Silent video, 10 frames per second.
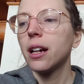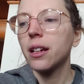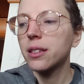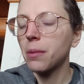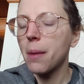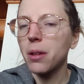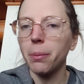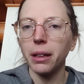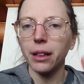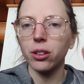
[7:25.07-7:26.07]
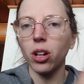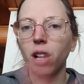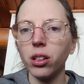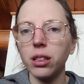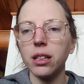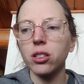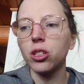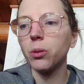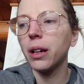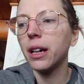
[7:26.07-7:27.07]
sometimes I'll be like called
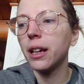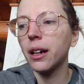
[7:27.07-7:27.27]
into it.